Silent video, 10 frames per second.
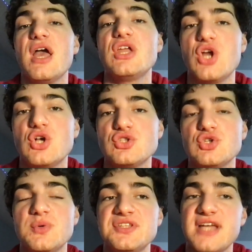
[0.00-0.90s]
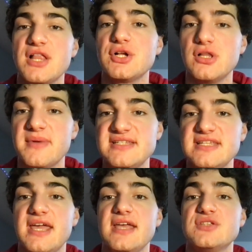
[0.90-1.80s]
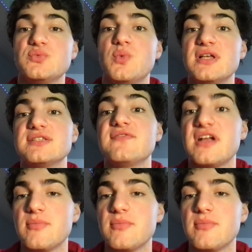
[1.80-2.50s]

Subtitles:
and also when the Tyler Clementi case was very